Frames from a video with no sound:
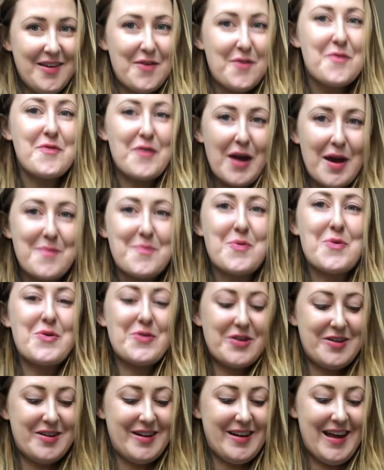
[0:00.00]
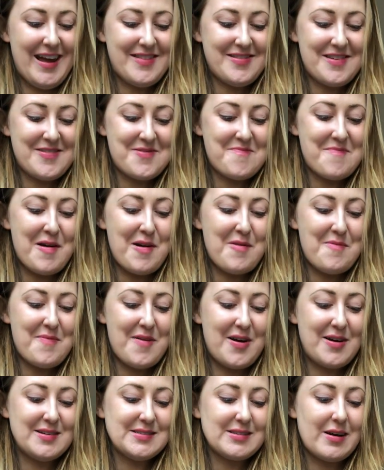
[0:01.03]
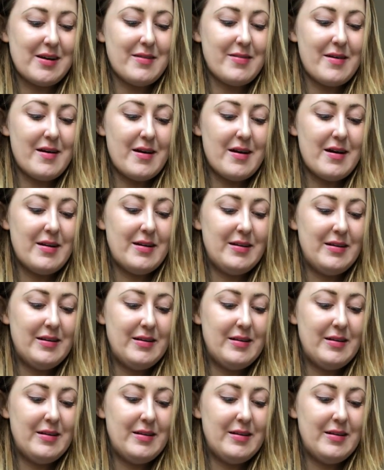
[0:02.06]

fretboard, and then the metal bars are the